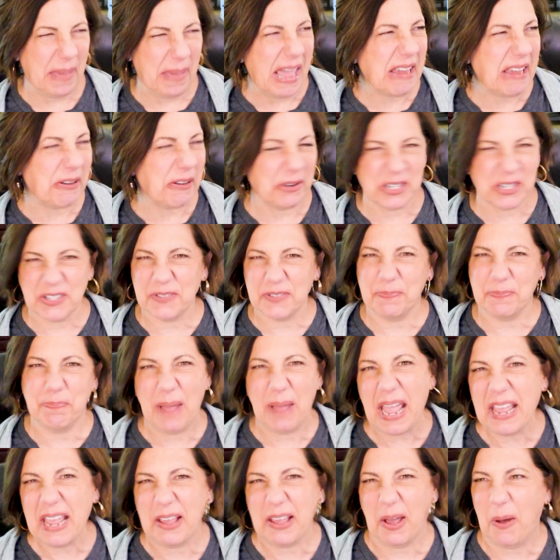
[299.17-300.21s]
Bakers,
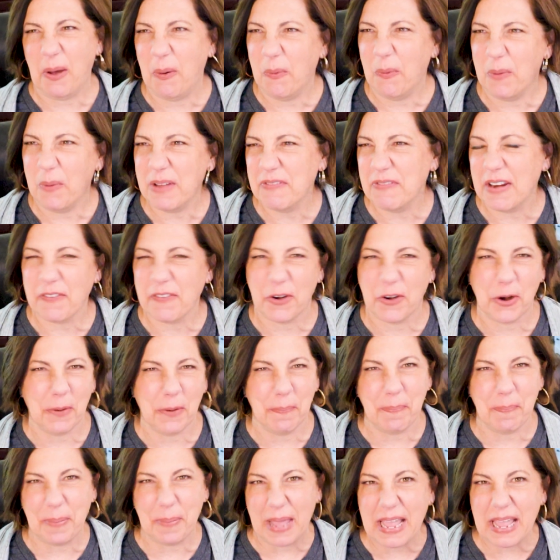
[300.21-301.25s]
Bako, we've never
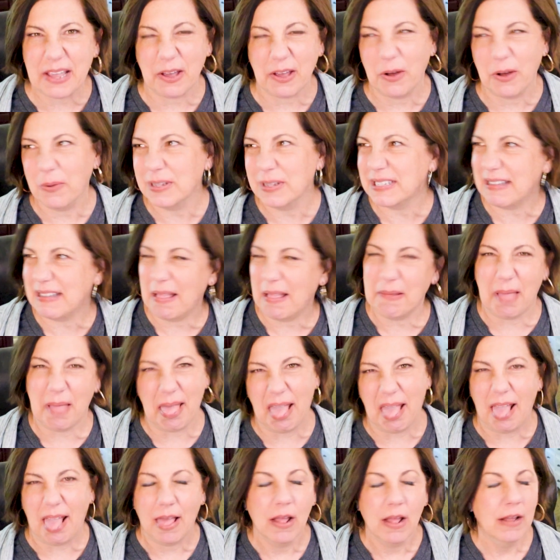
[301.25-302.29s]
heard Bako. It's,
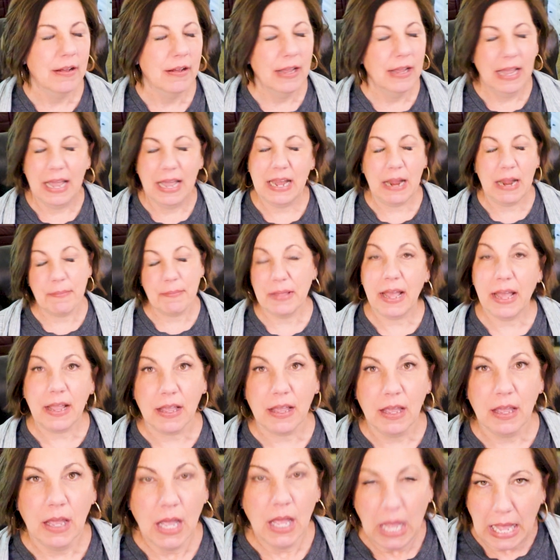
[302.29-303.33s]
eh. and I'm like,
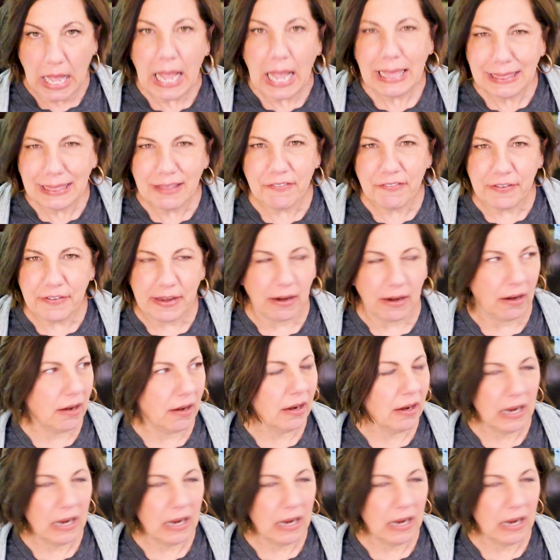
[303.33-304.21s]
I live here.